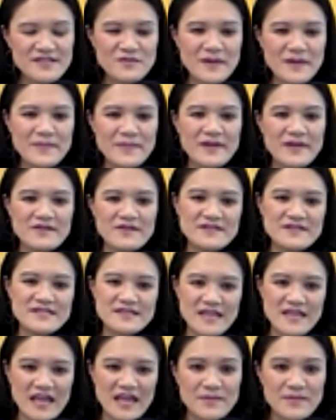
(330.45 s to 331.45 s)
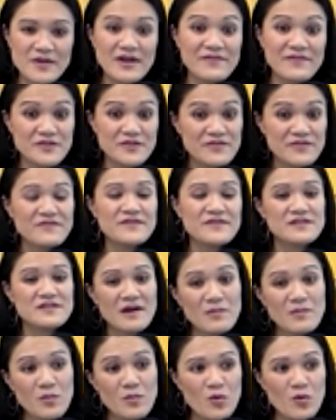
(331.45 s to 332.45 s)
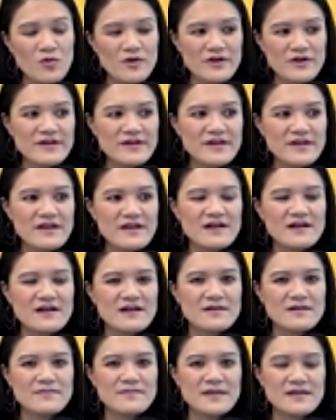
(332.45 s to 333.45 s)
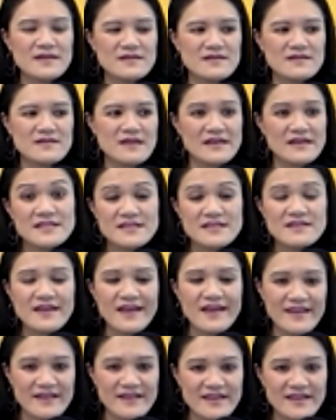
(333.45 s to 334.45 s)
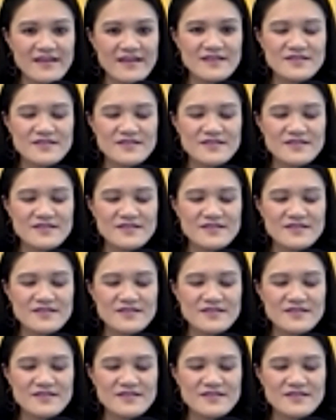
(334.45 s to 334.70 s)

So my parents came here after the Vietnam War um, in 1980.